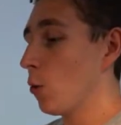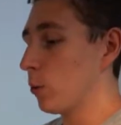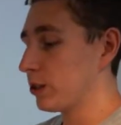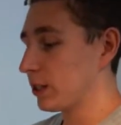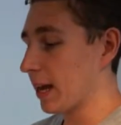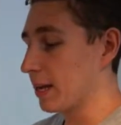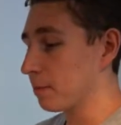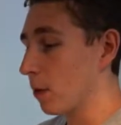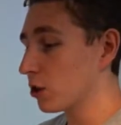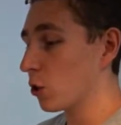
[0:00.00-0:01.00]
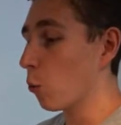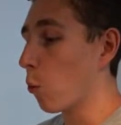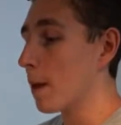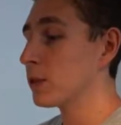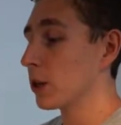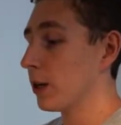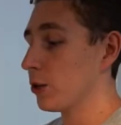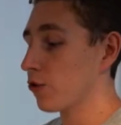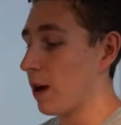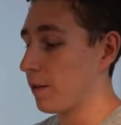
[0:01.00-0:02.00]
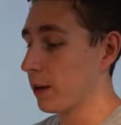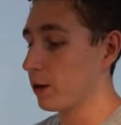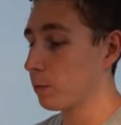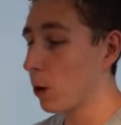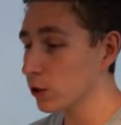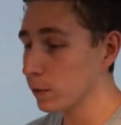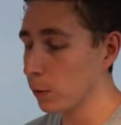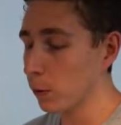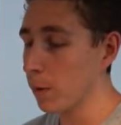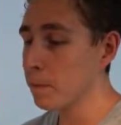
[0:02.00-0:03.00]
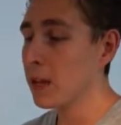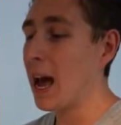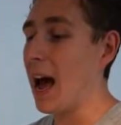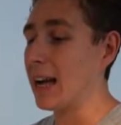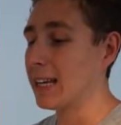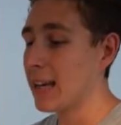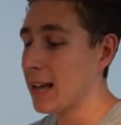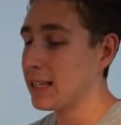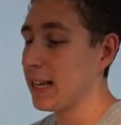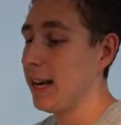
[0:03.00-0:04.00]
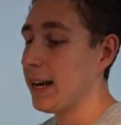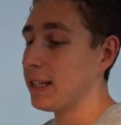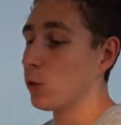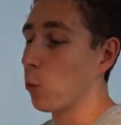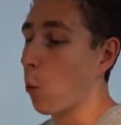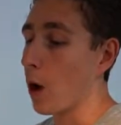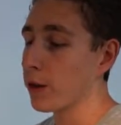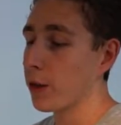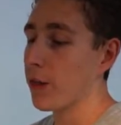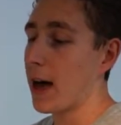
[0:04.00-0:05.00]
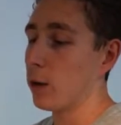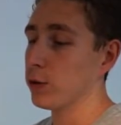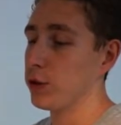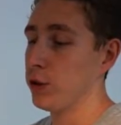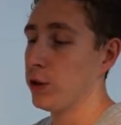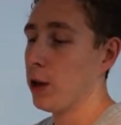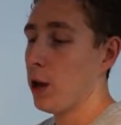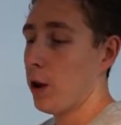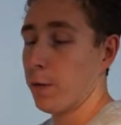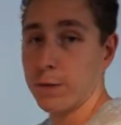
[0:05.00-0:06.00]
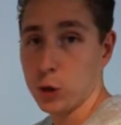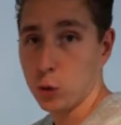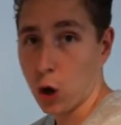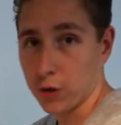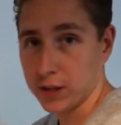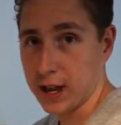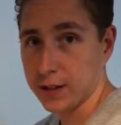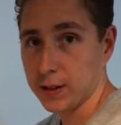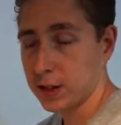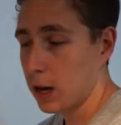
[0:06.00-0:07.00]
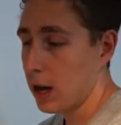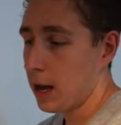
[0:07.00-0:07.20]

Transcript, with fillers: was to get as much website traffic as possible and get at least 1,000 view contents.